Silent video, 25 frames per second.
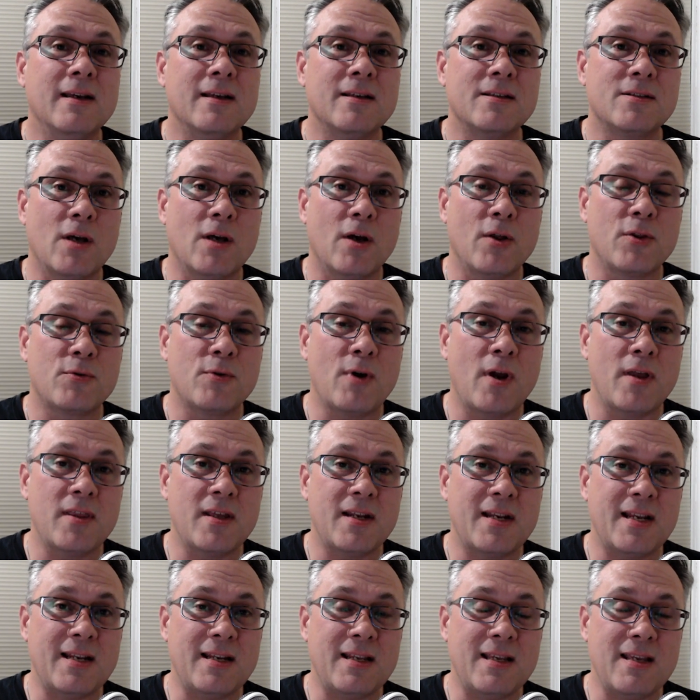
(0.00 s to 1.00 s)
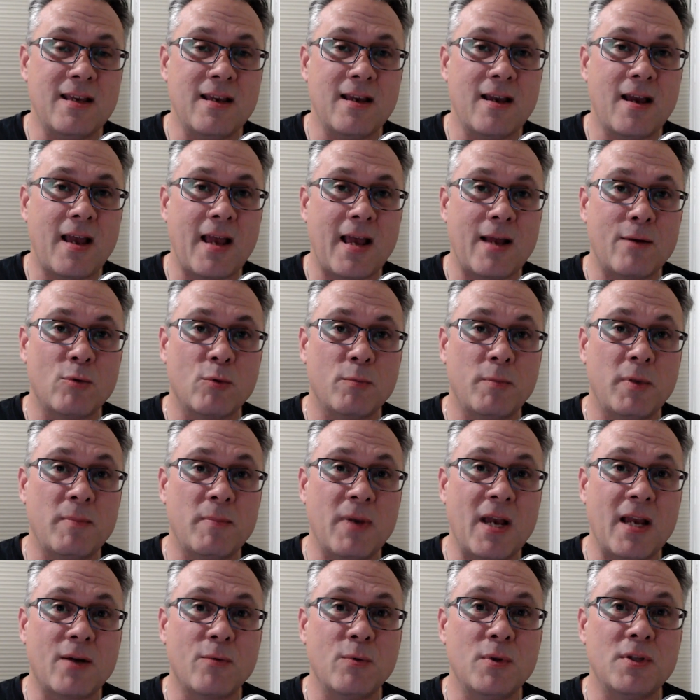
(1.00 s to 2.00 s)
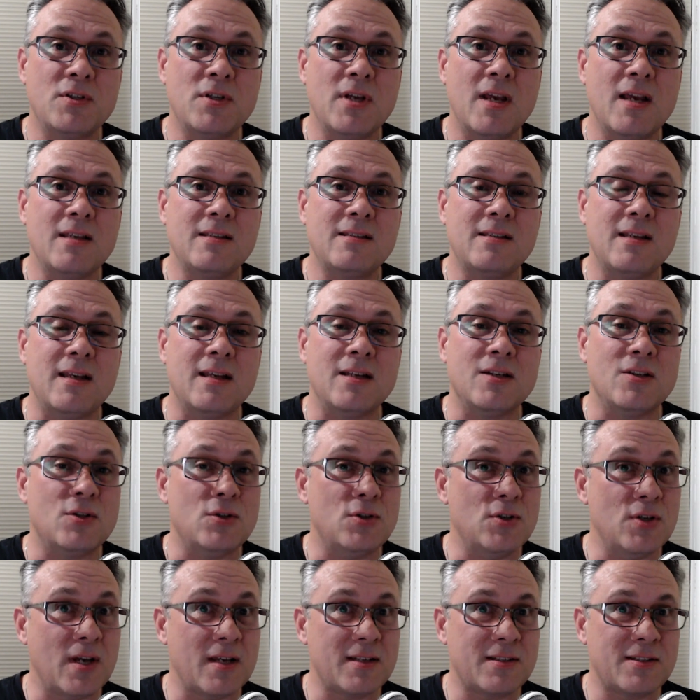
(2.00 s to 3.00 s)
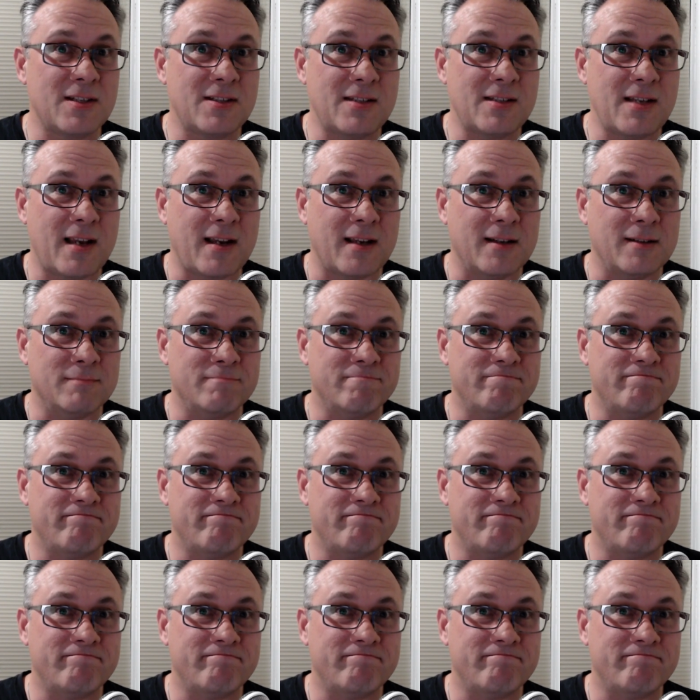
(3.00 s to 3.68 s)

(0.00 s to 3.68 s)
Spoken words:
So I'll throw that in here, and we'll be back with Jez in just a second.